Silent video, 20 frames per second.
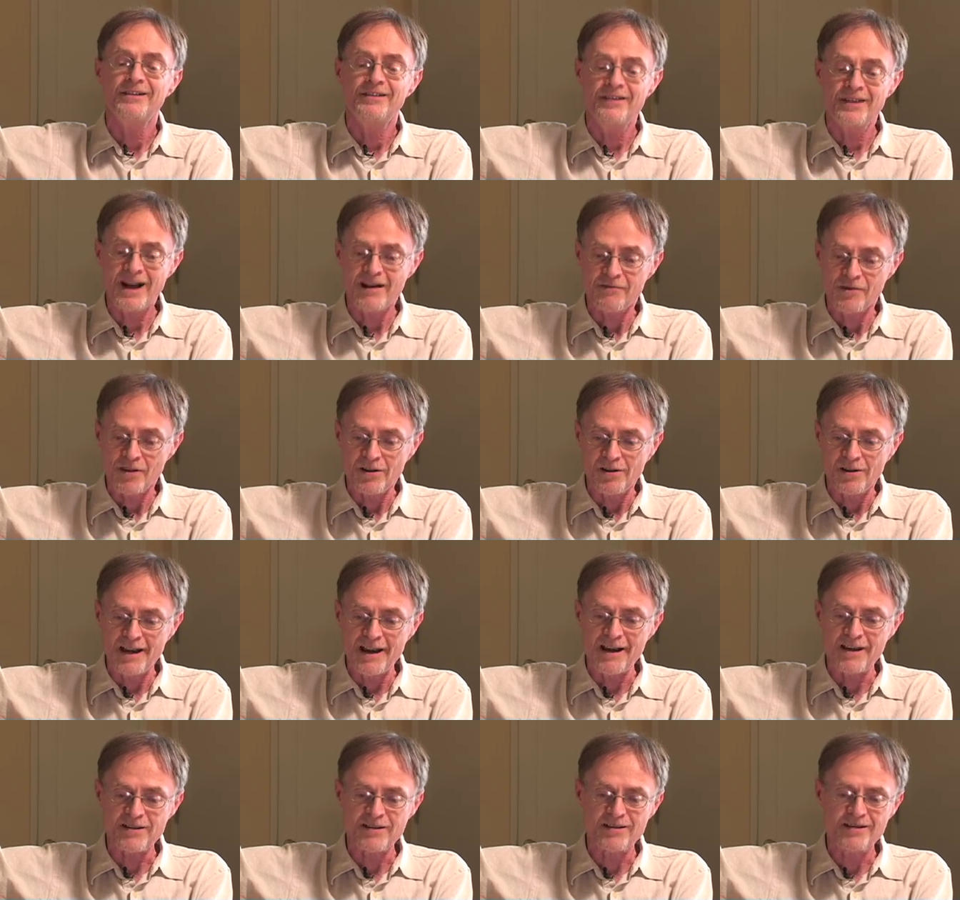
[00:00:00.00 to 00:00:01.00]

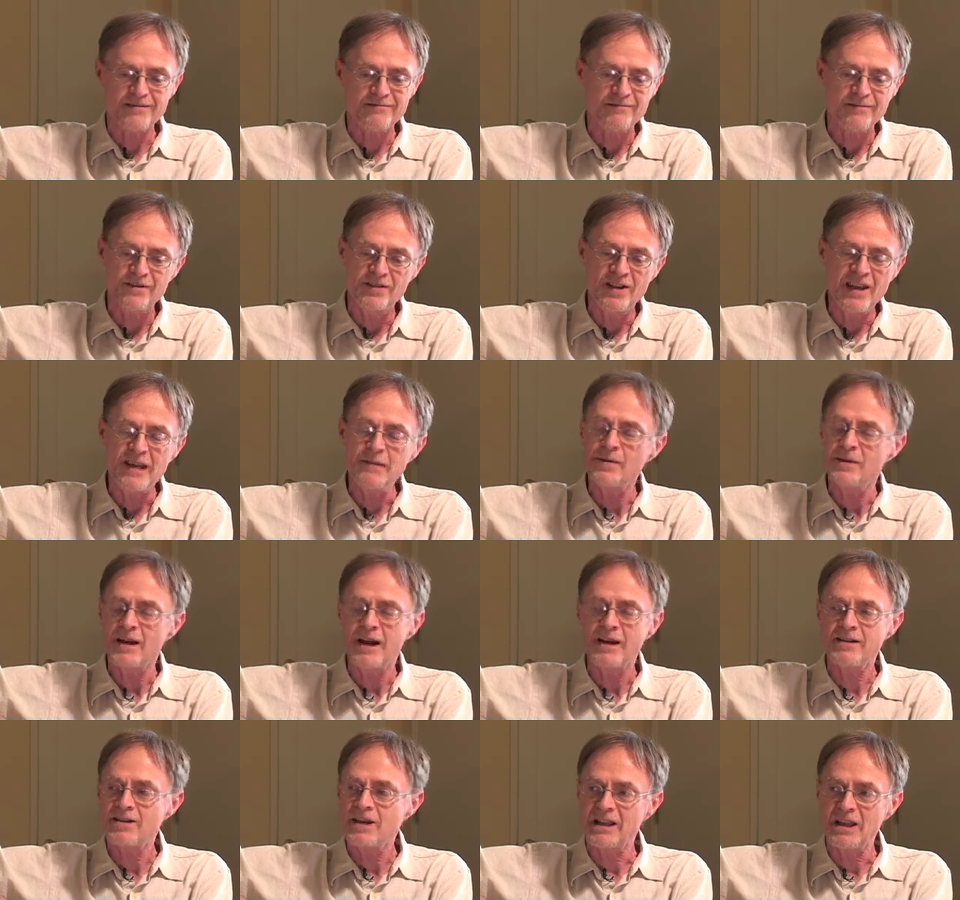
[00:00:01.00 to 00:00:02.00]
Nevertheless,
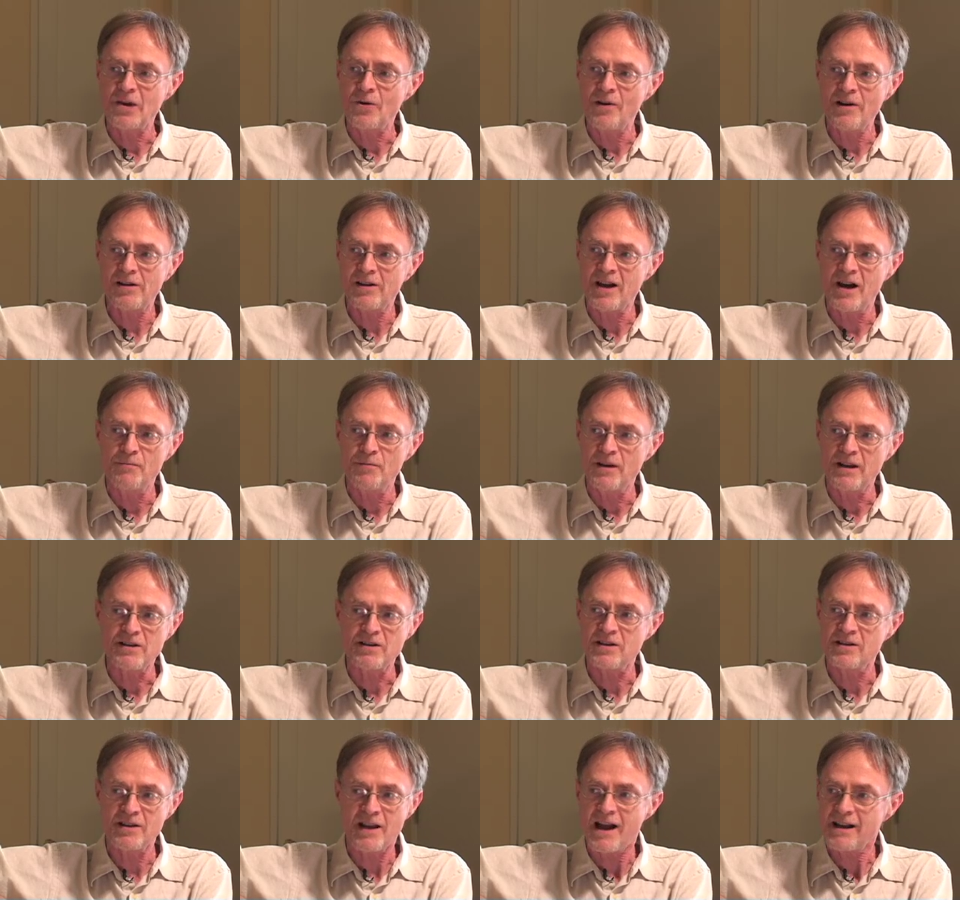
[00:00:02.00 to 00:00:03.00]
demonizing the oil
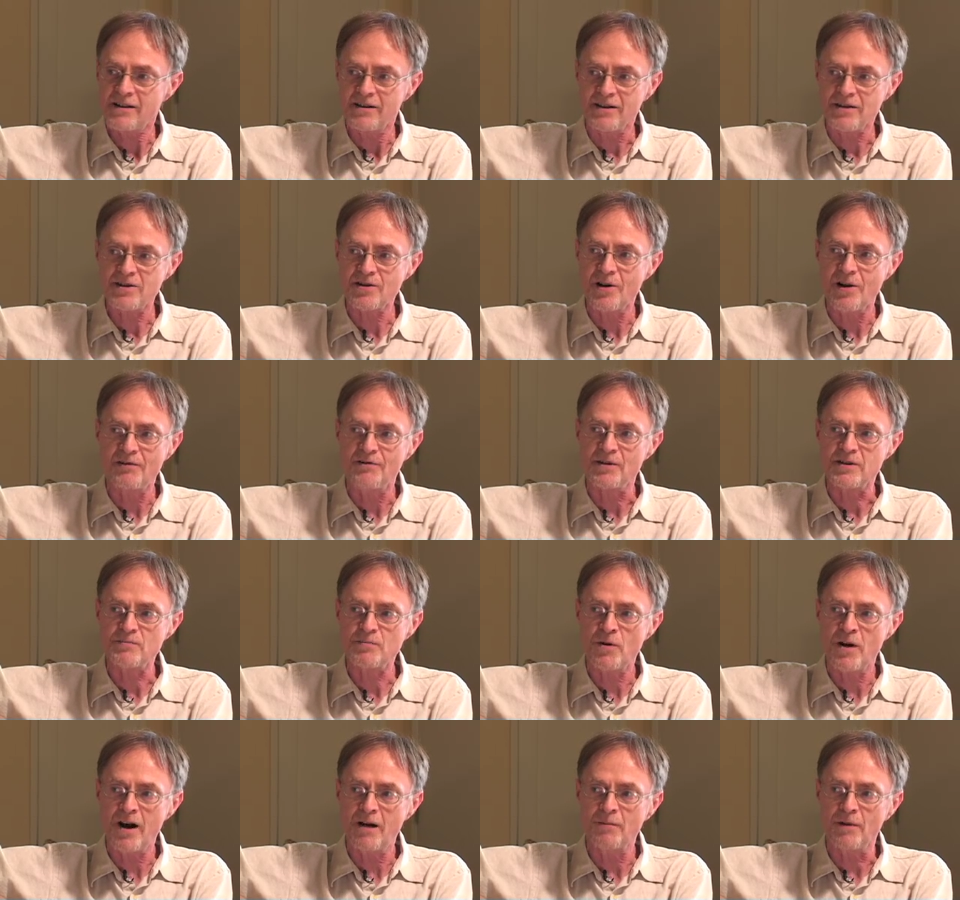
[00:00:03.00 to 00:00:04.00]
companies is not going to solve this
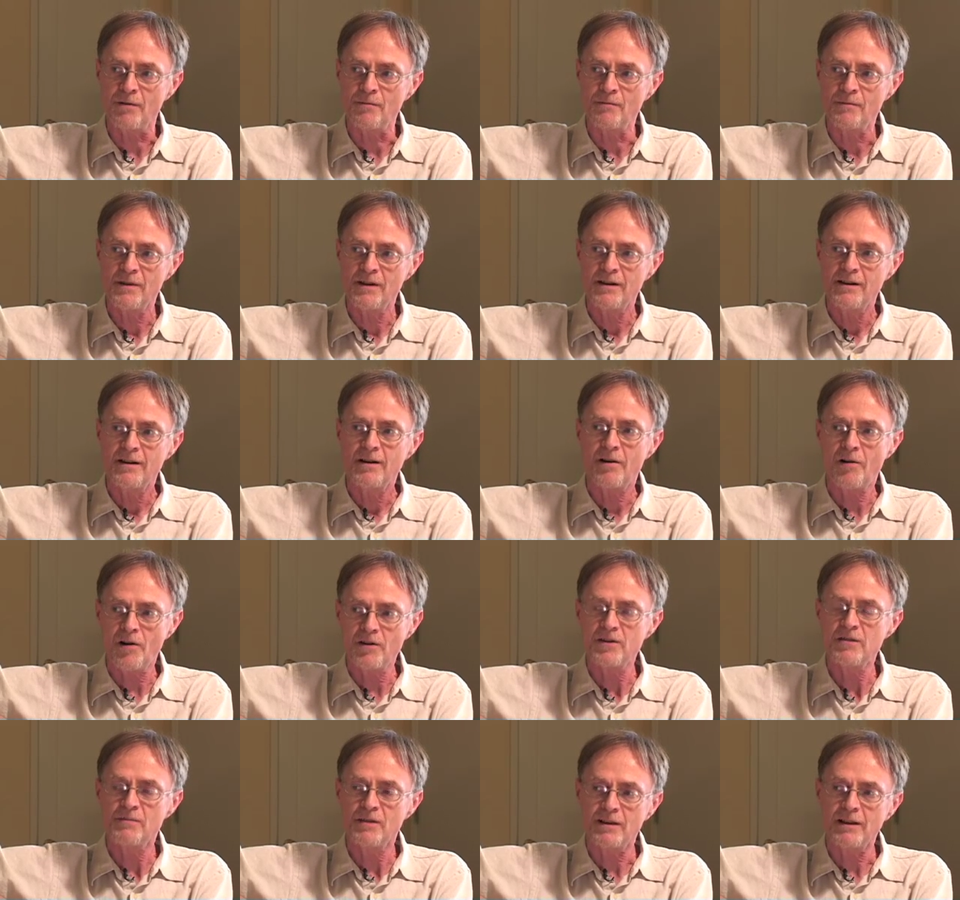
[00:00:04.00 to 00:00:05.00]
problem.
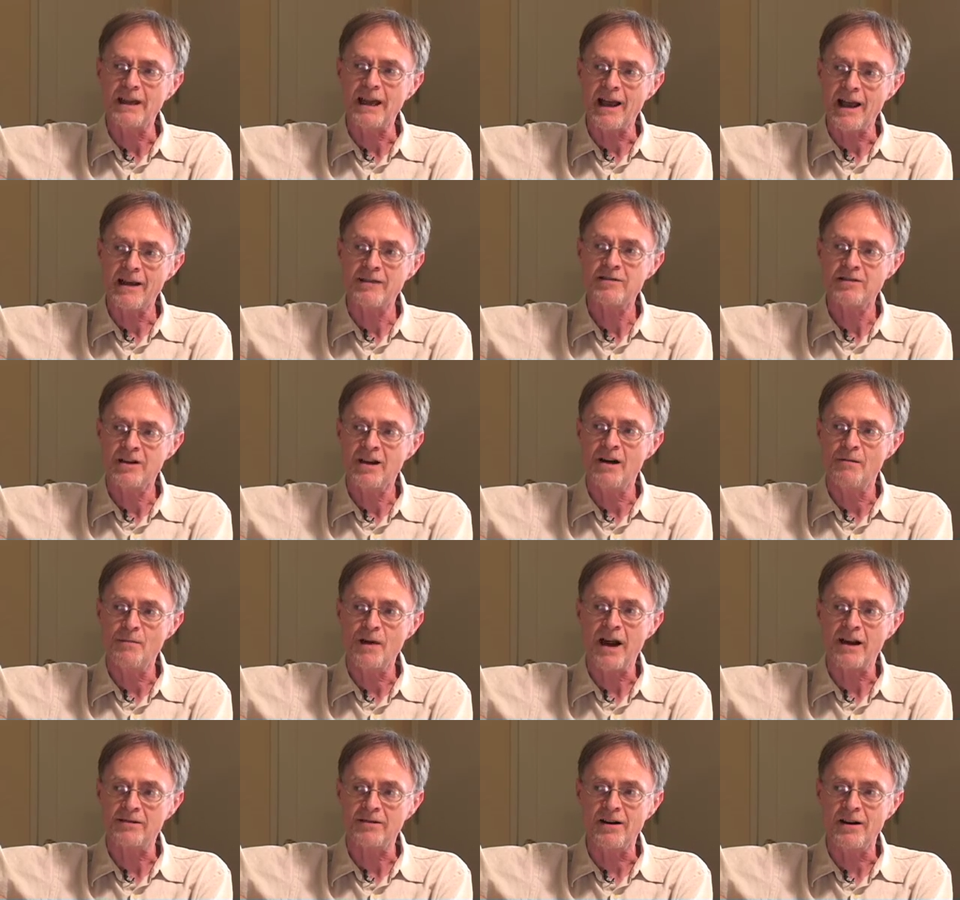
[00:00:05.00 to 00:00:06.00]
Ultimately, it has to come
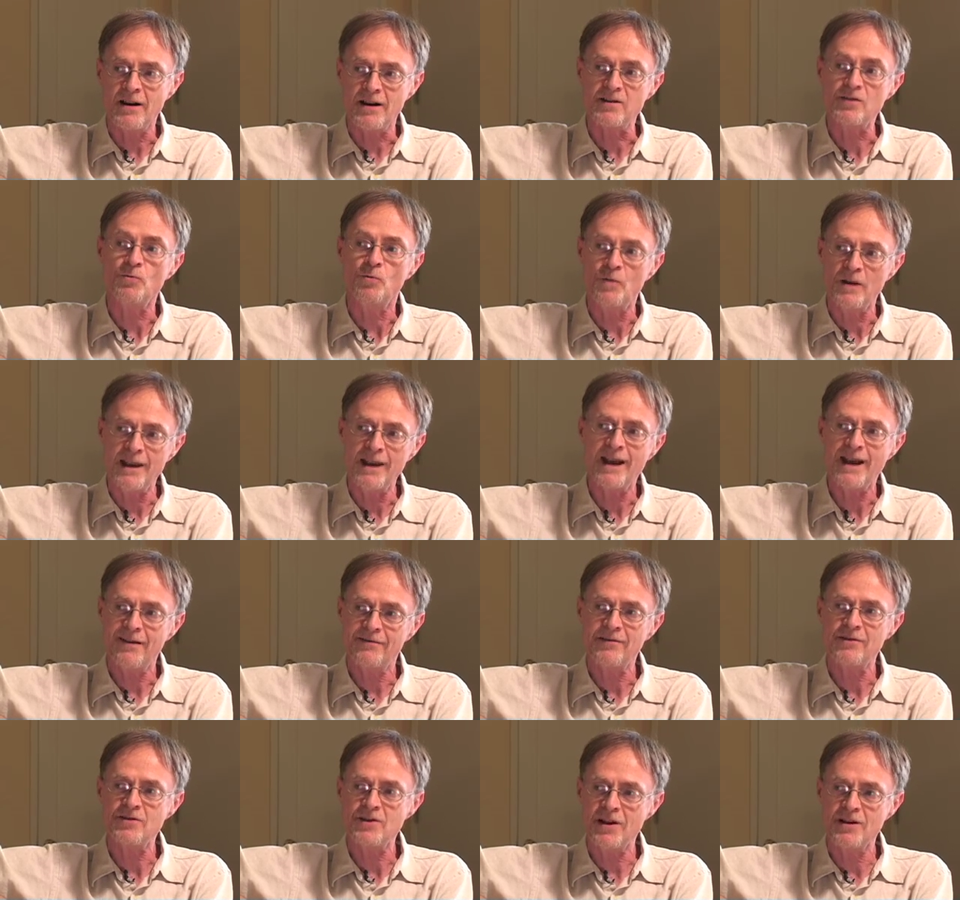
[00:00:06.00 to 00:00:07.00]
back to us. We
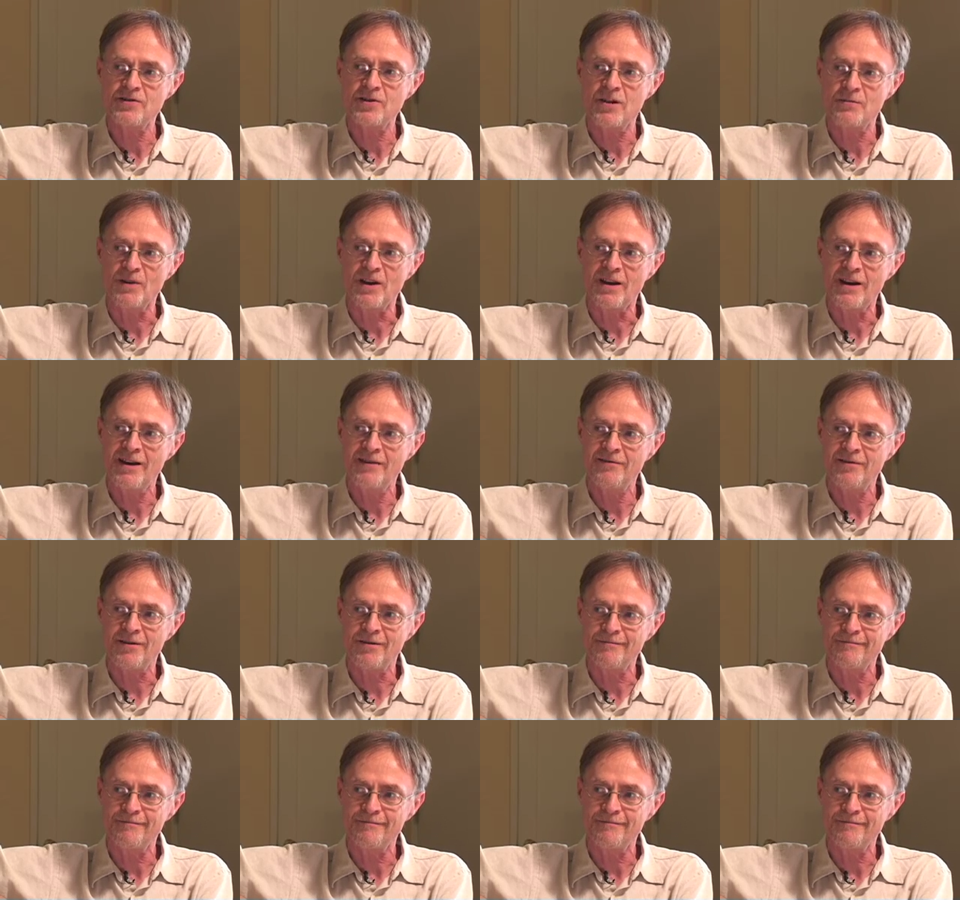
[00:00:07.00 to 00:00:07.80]
have to change our behavior.